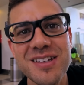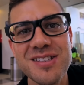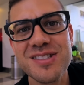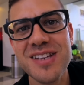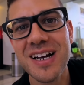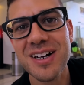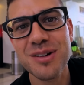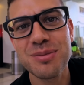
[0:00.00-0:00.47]
The
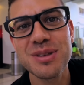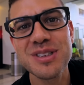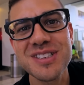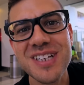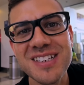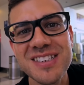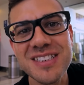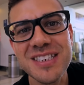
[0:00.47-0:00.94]

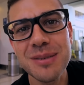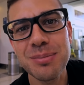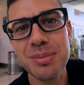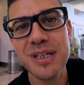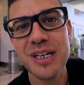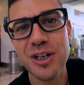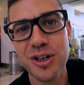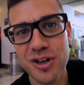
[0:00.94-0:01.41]
sacraments are
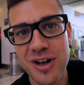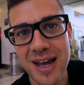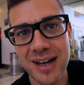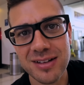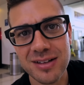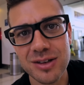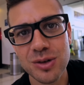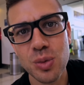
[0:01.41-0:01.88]
deeply
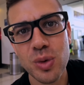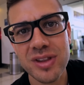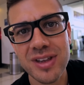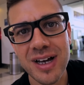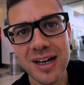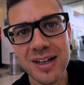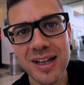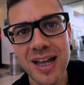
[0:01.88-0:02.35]
connected
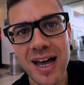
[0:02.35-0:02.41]
with our